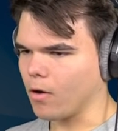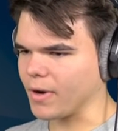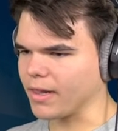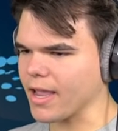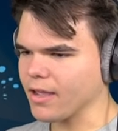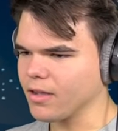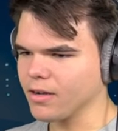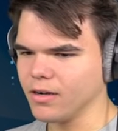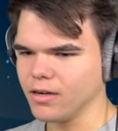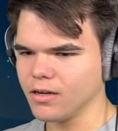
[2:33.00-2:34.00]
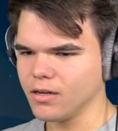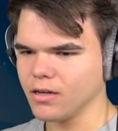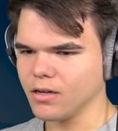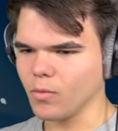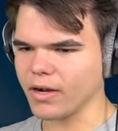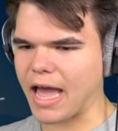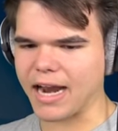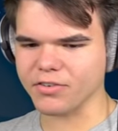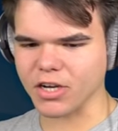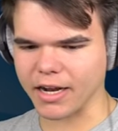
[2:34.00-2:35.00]
Oh, really? Yes. What
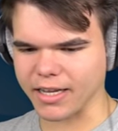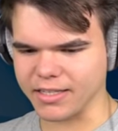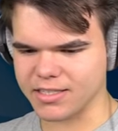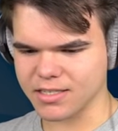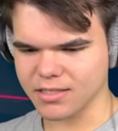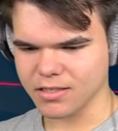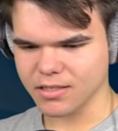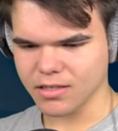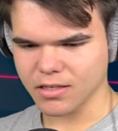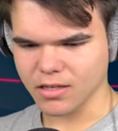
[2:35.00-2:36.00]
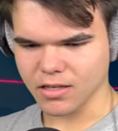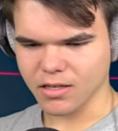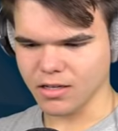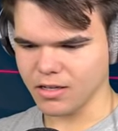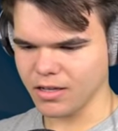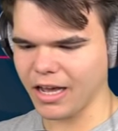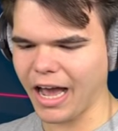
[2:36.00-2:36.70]
kind of shotguns? Okay. Breeze.